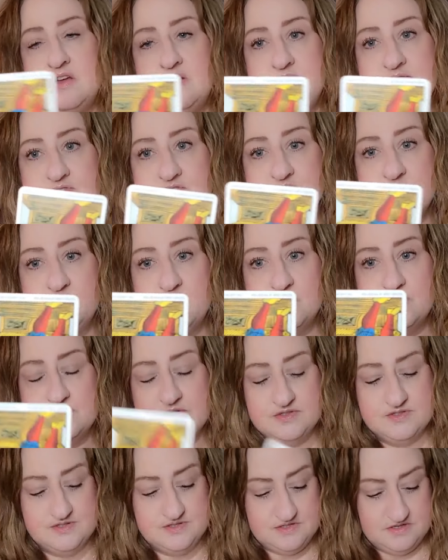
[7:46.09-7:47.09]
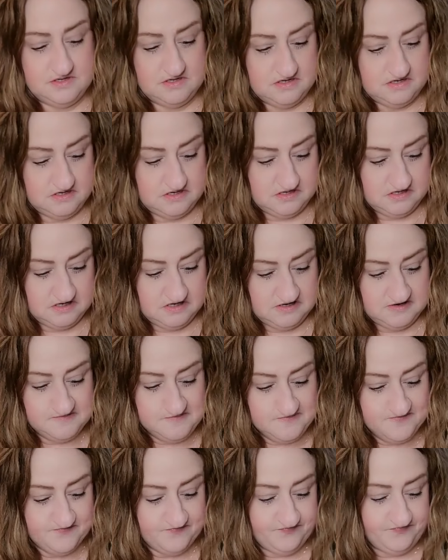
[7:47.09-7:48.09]
of Swords
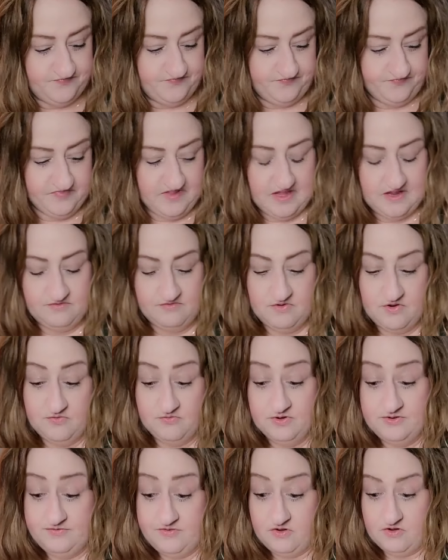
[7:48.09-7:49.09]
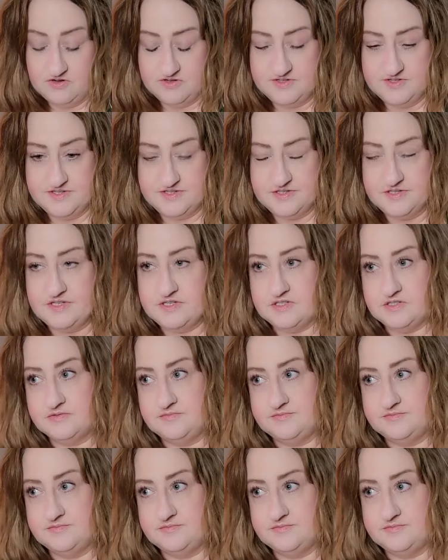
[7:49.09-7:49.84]
in the reverse.